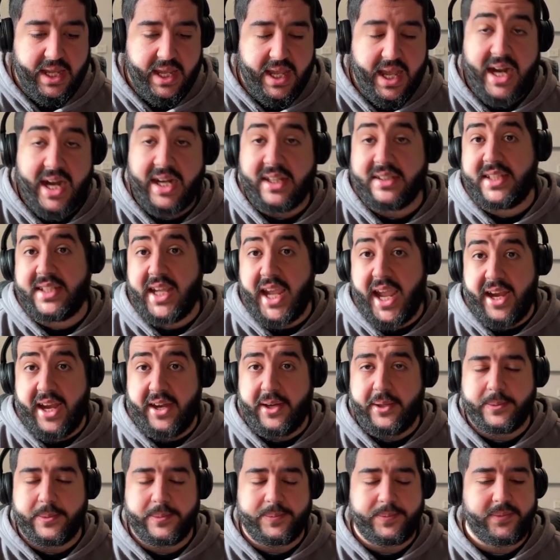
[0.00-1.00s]
And at
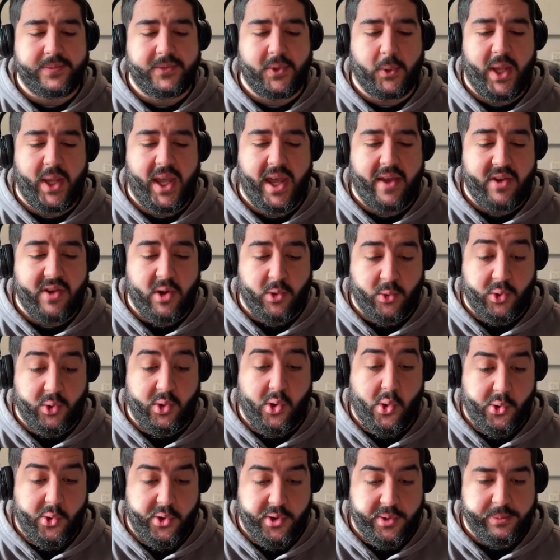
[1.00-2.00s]
10, we have Errol
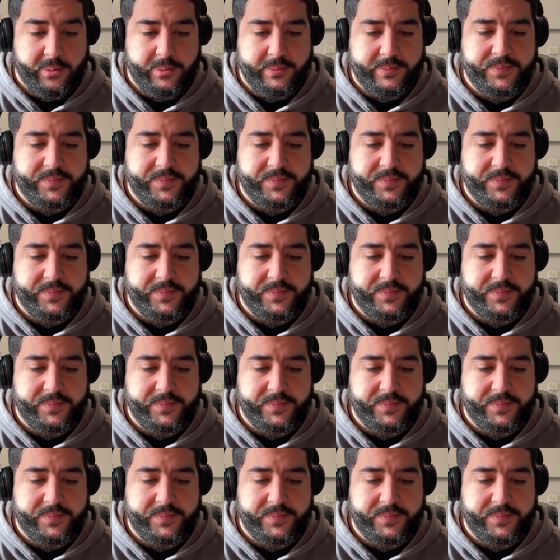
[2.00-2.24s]
Gordon,